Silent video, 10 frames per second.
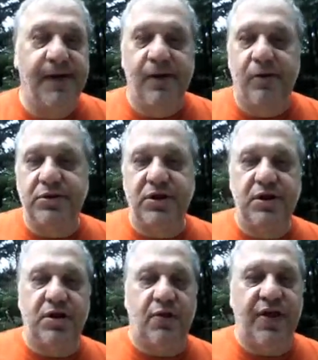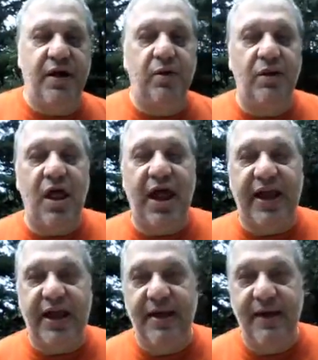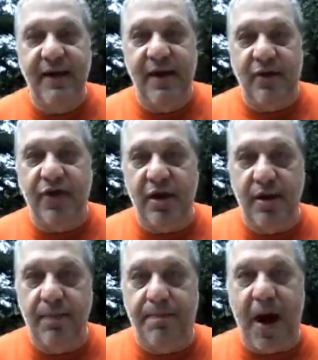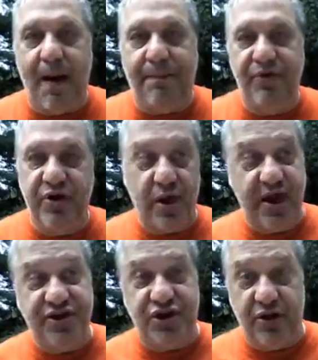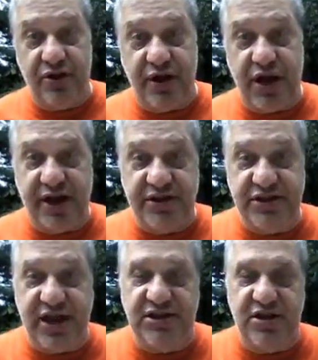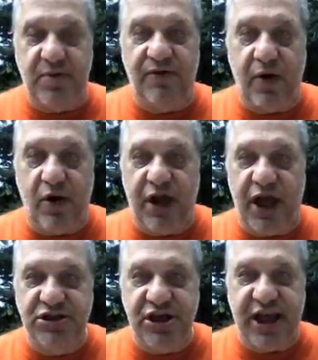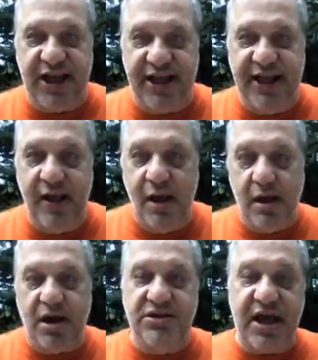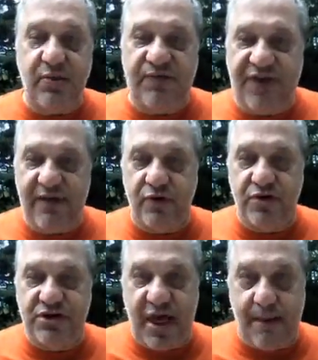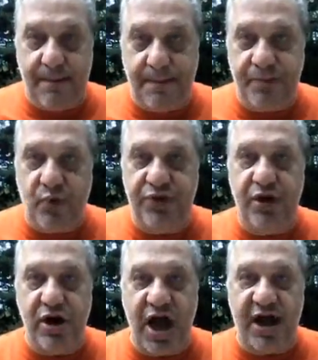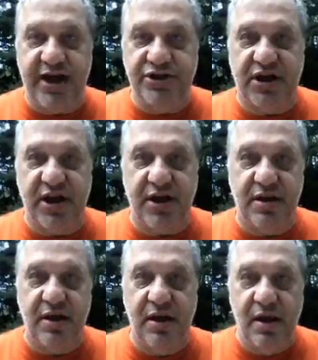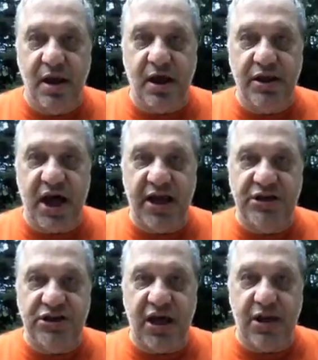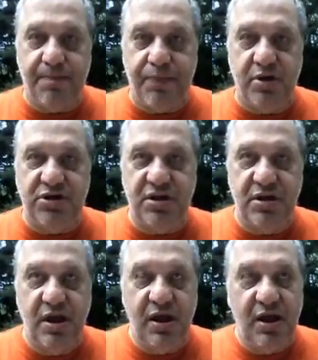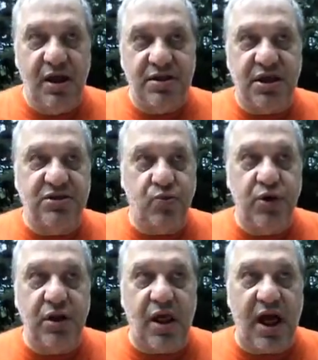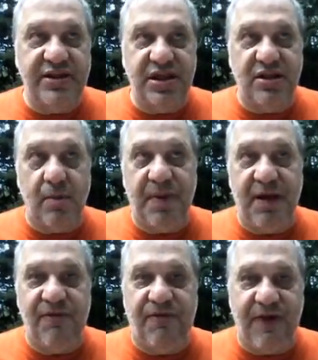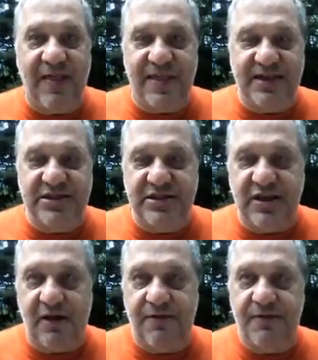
They don't like the population of the United States to be very educated because that favors them when they're not educated. A non-educated person doesn't realize that they're being fed this stuff.